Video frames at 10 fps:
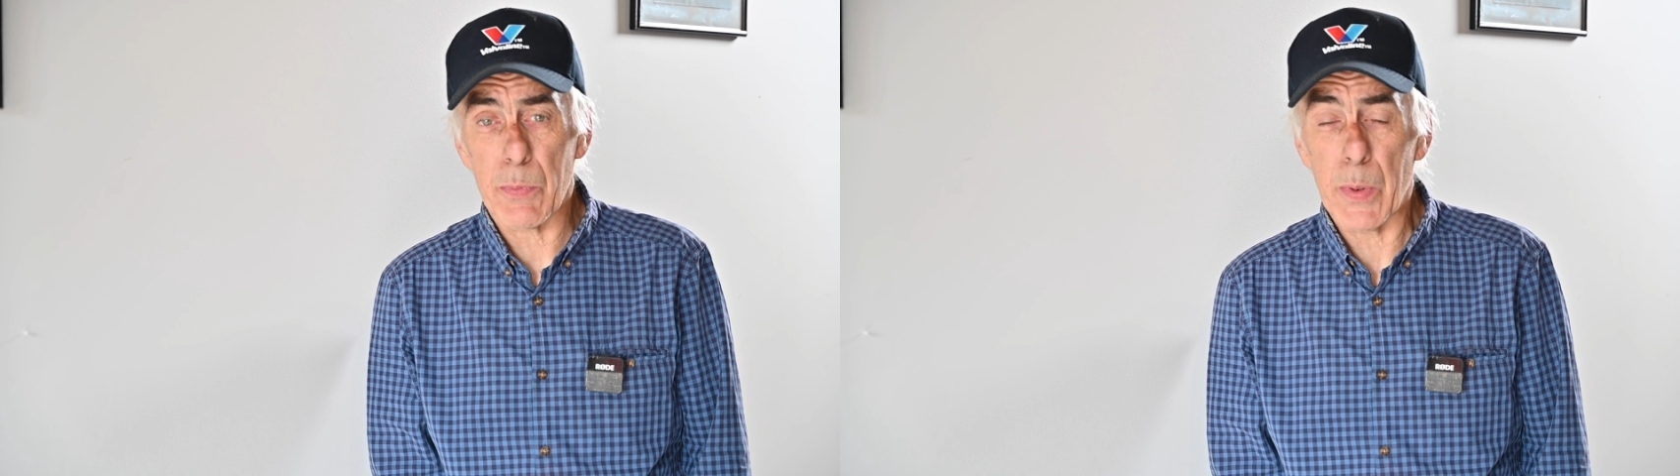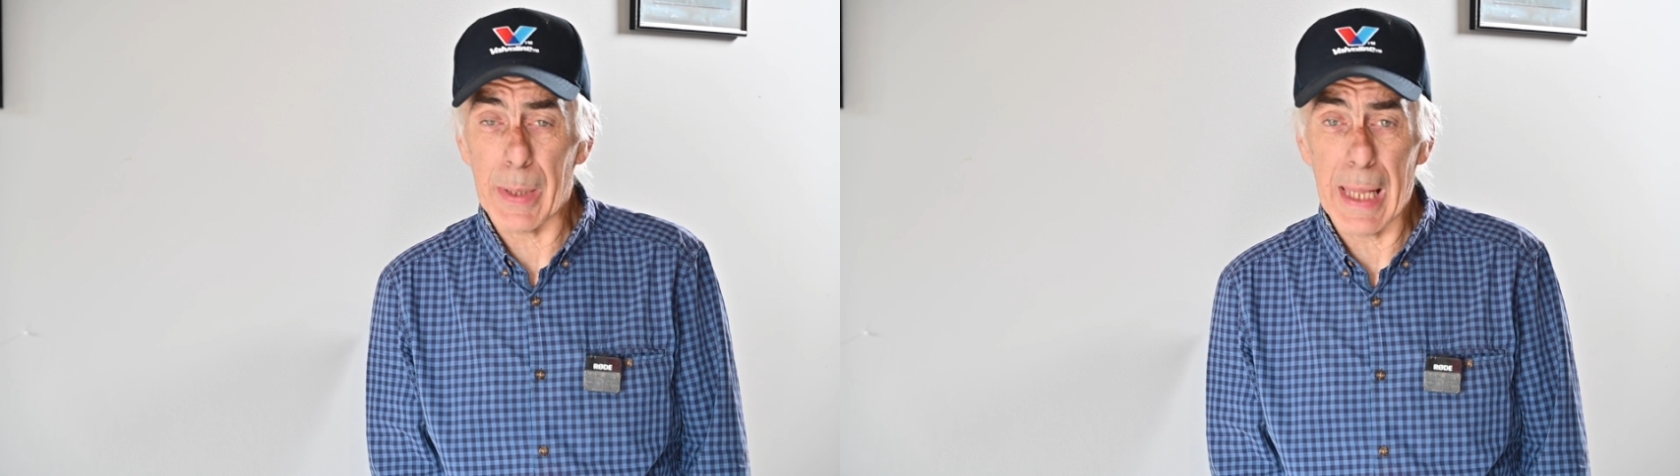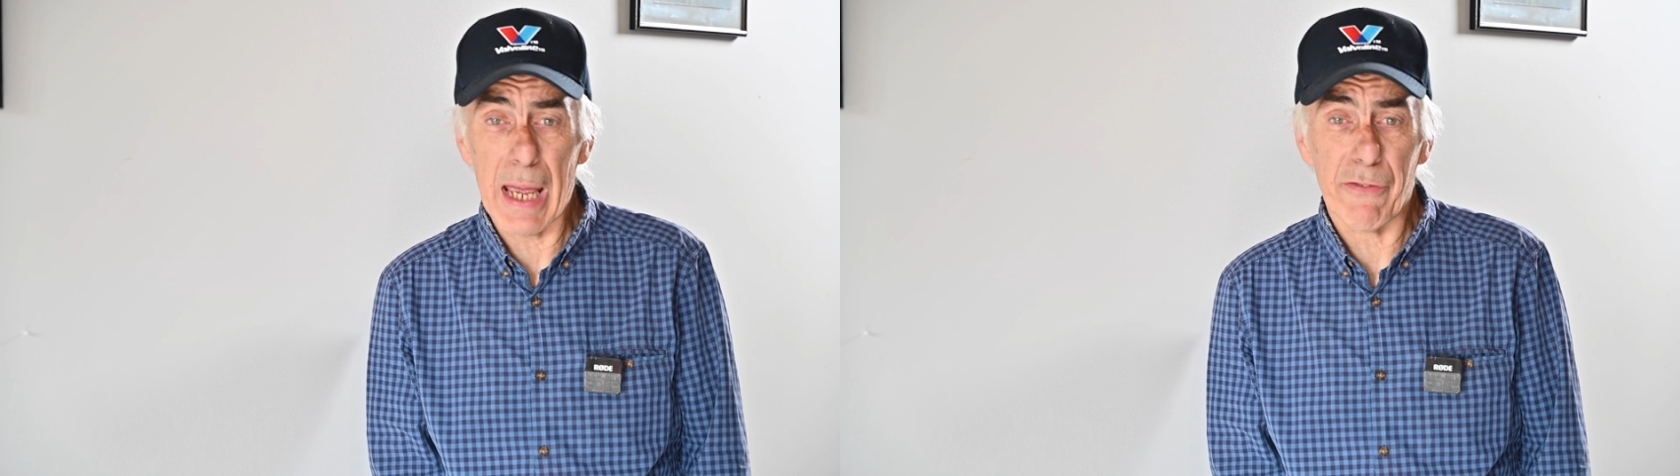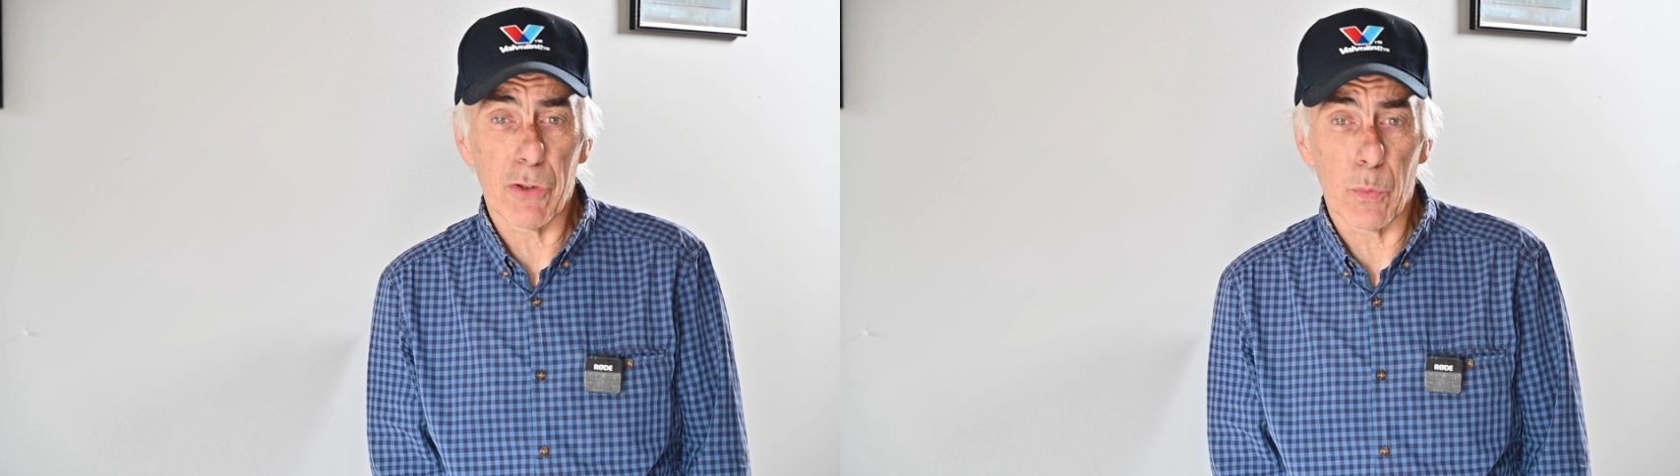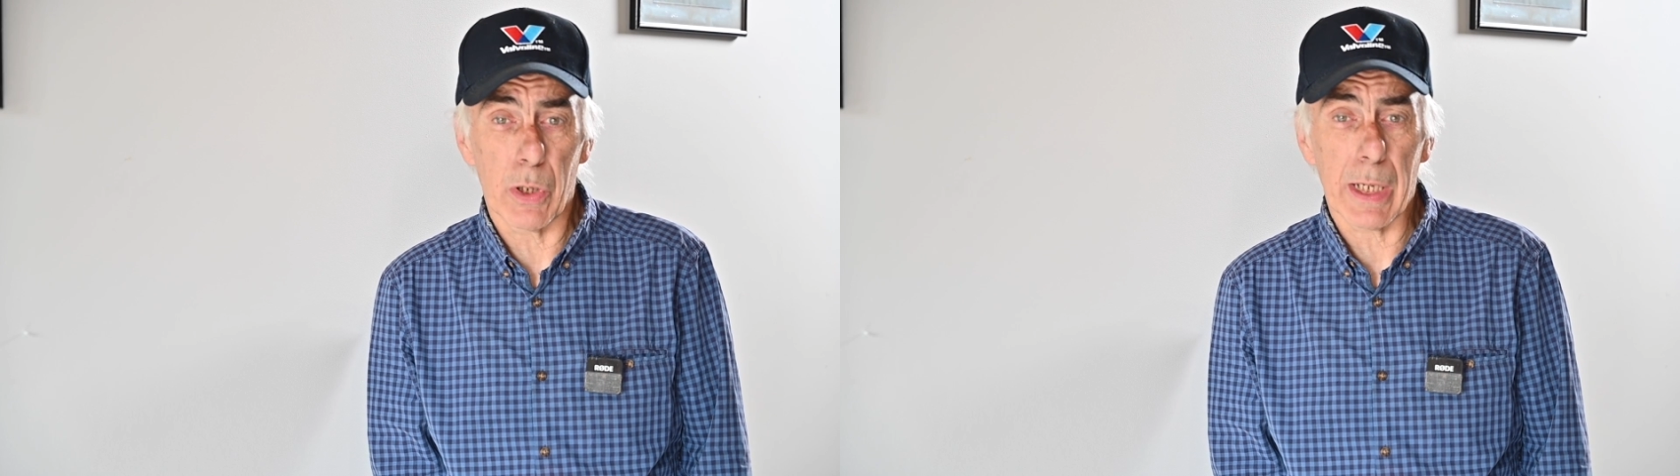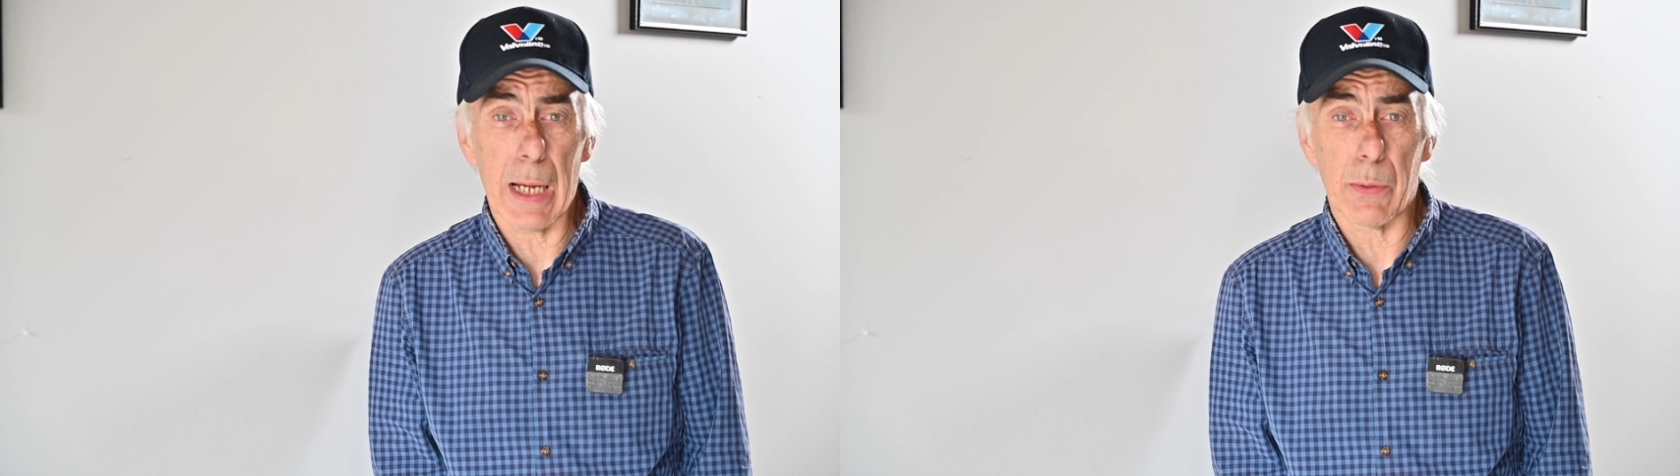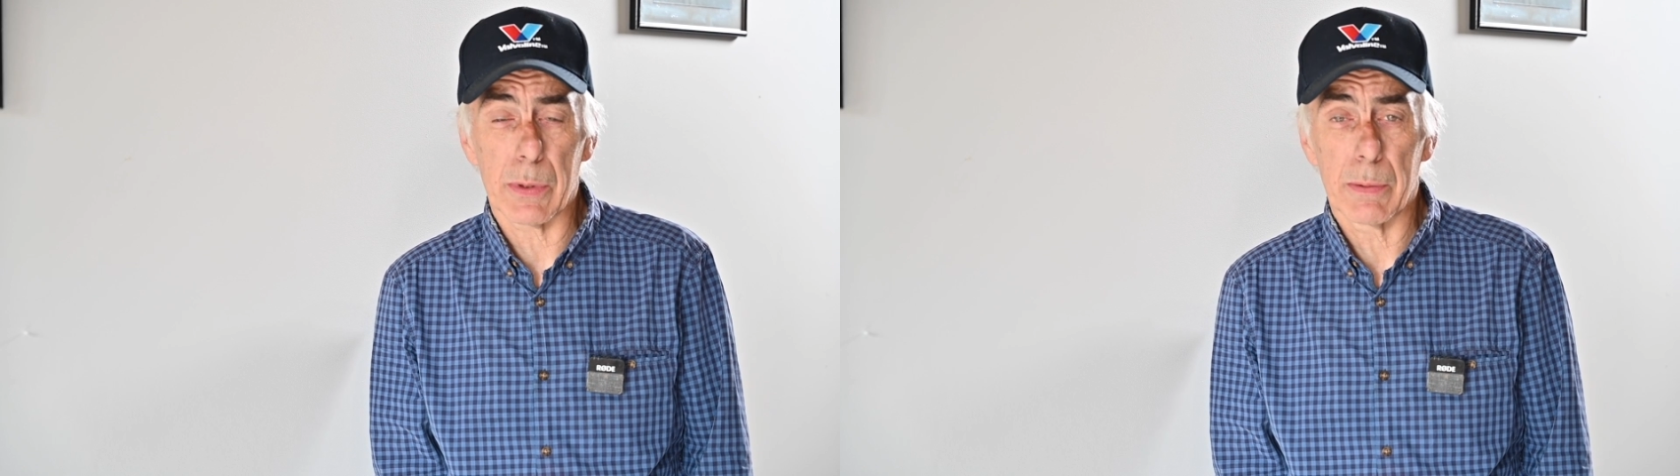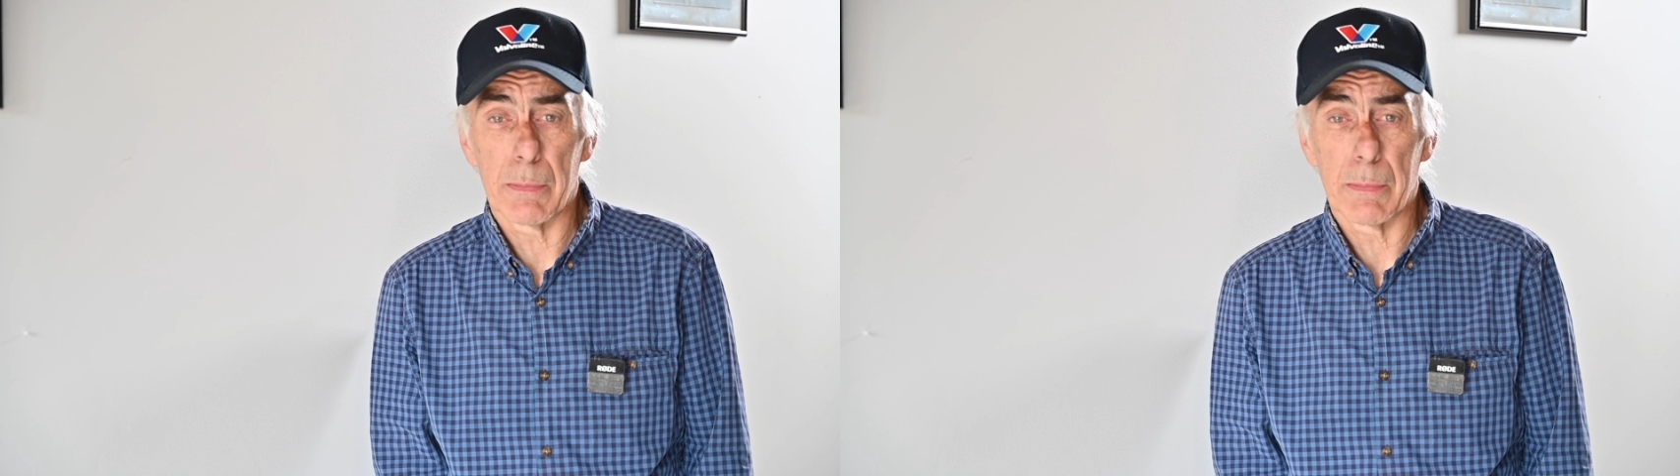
we will have to work out.